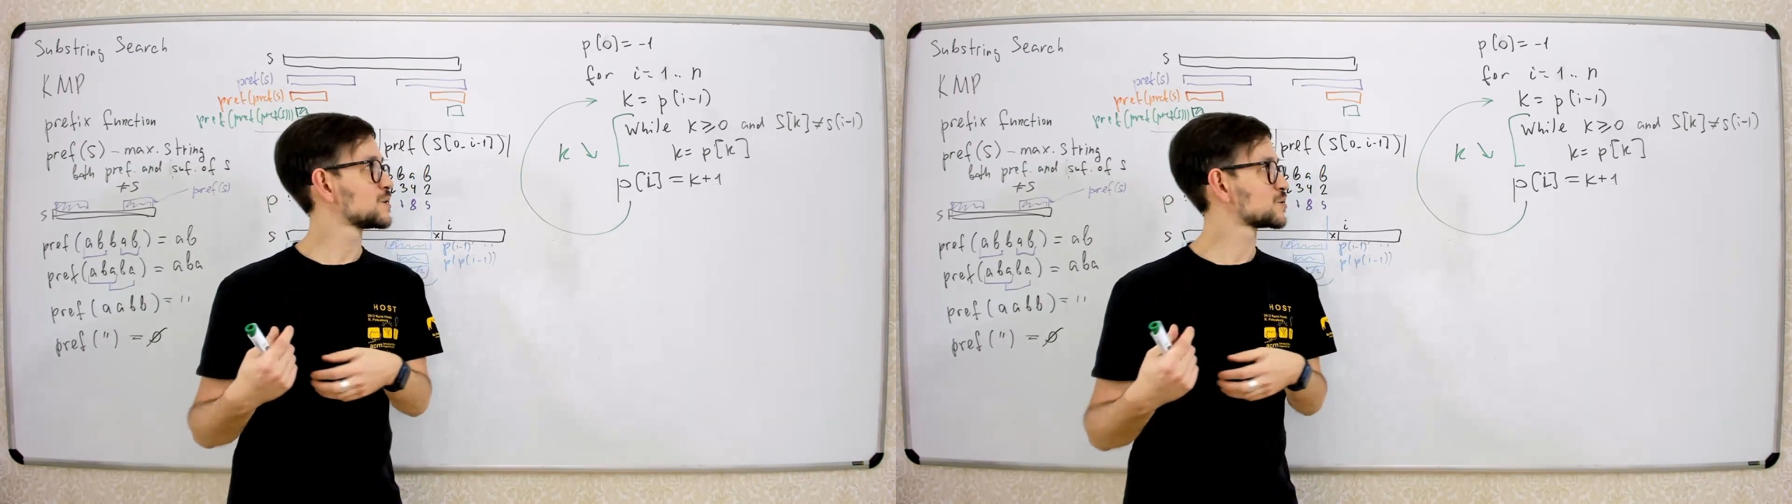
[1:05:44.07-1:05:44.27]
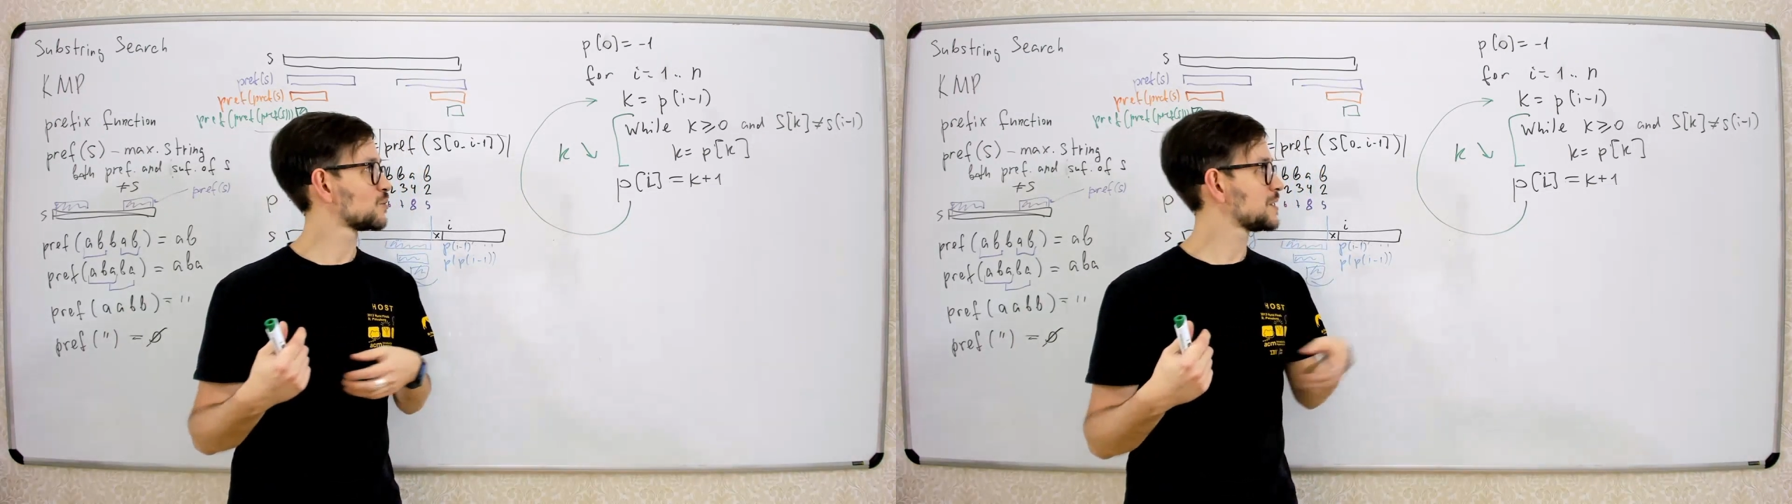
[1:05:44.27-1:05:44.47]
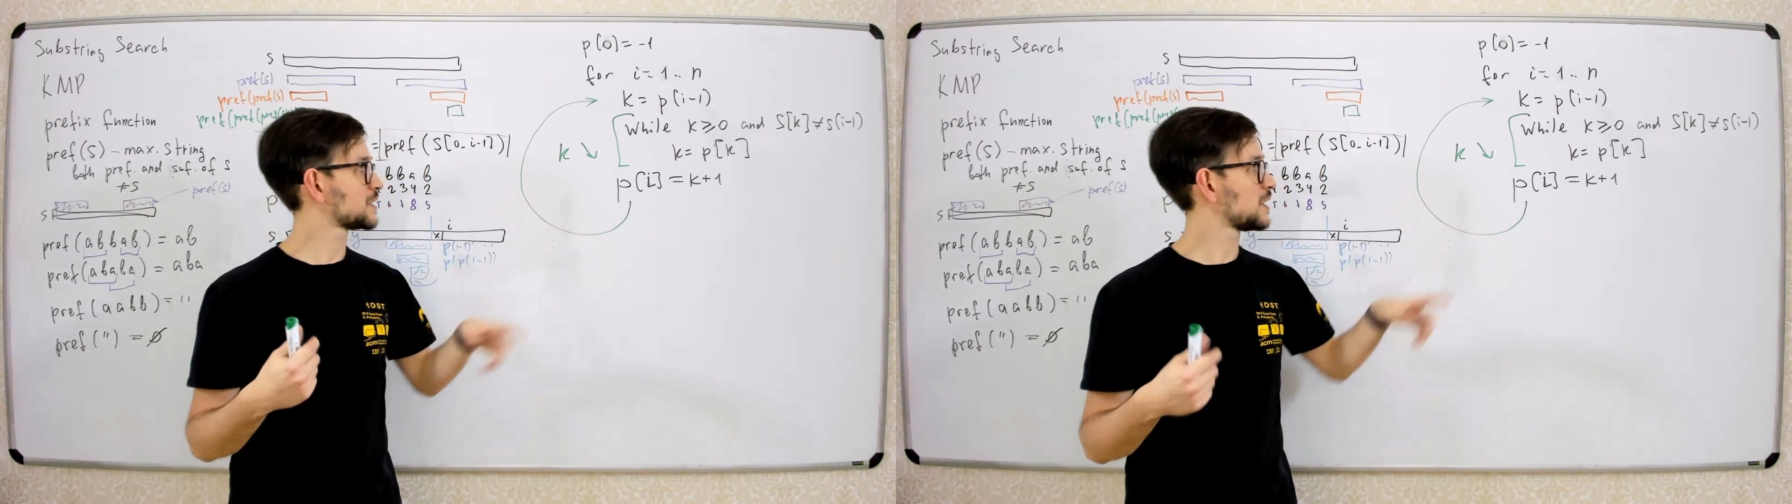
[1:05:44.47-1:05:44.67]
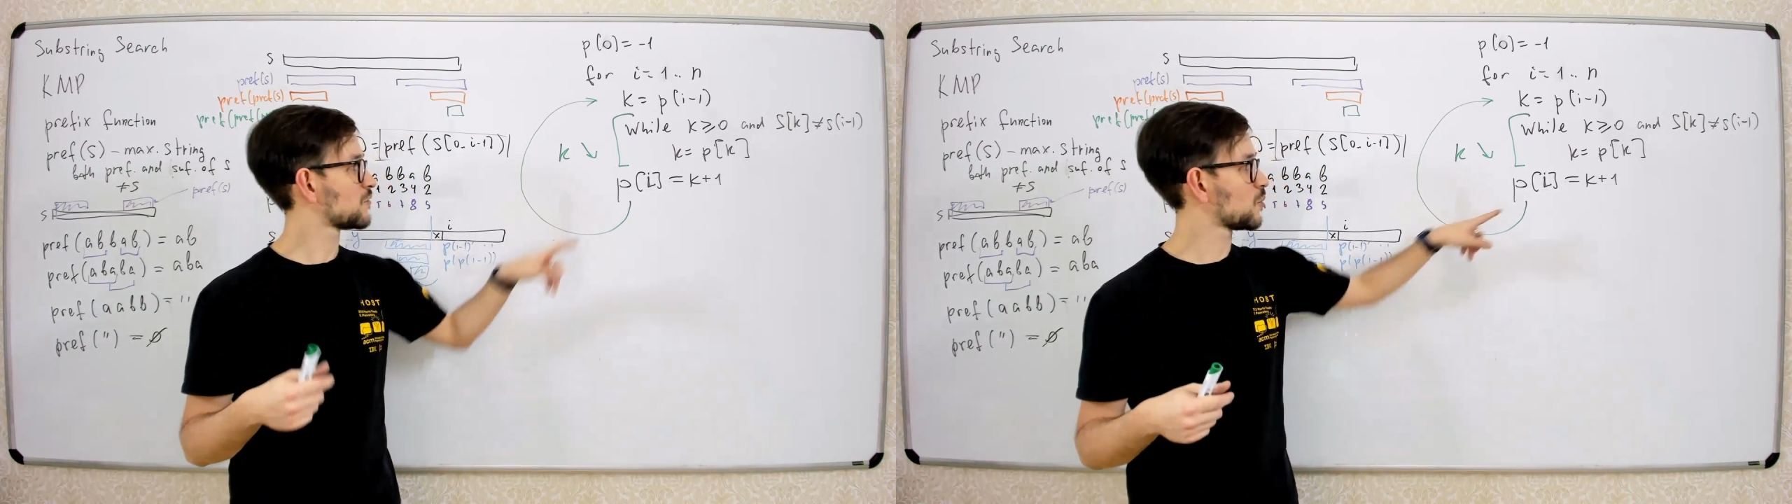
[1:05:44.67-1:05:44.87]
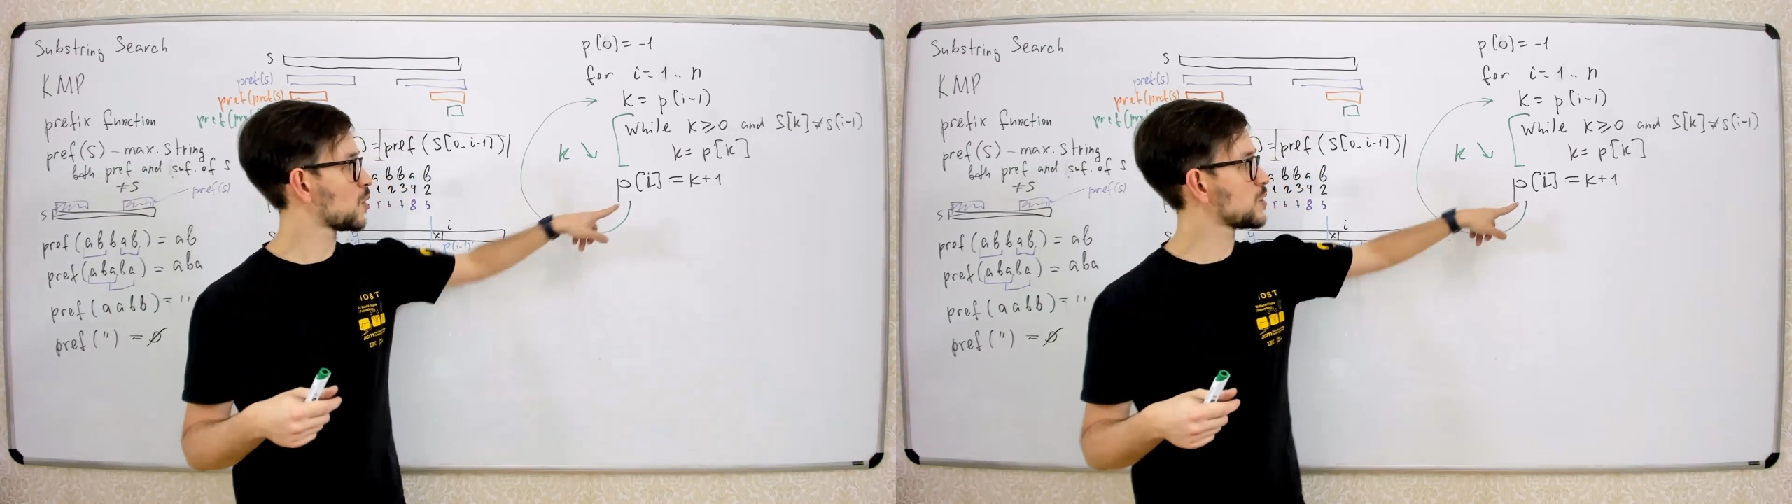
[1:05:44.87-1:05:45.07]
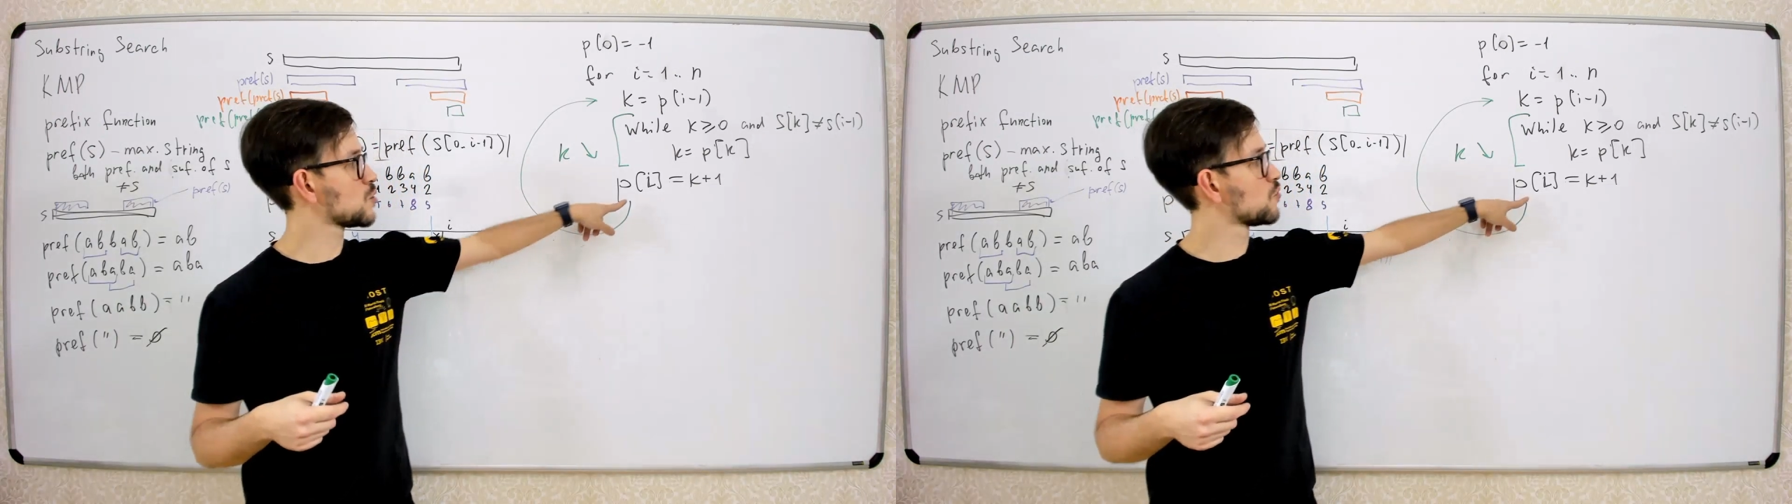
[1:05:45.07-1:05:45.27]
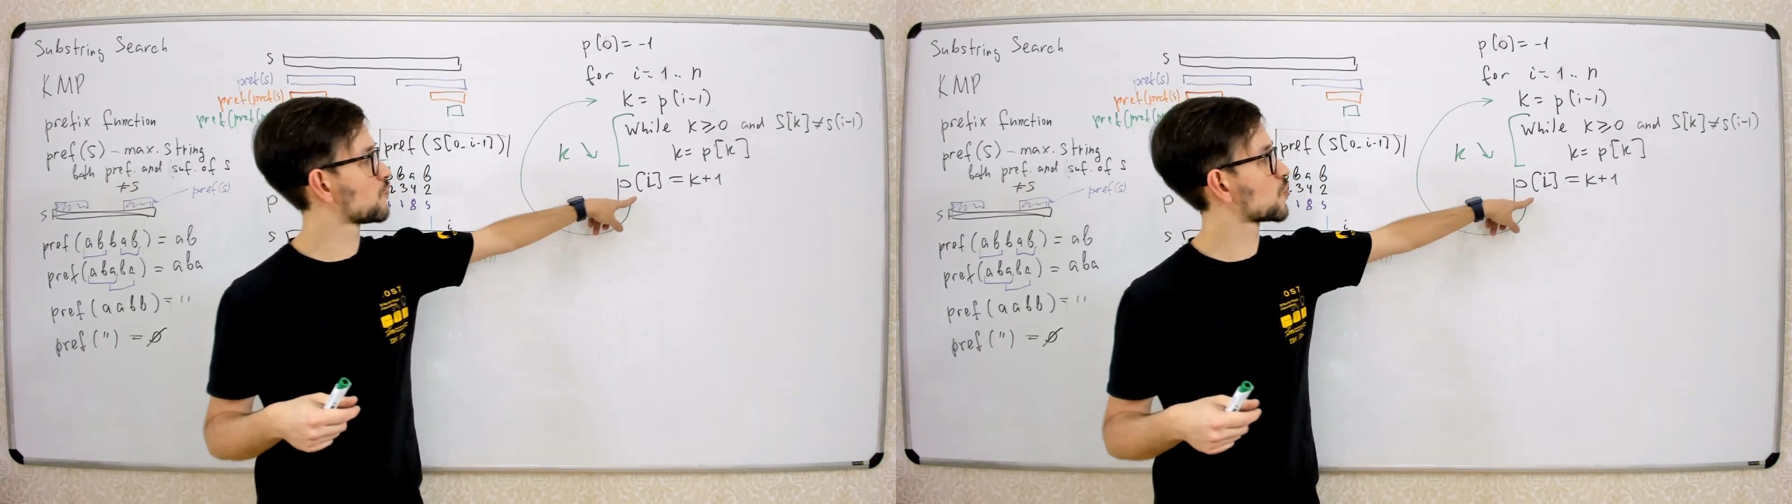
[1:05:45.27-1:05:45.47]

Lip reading: So basically, from when you move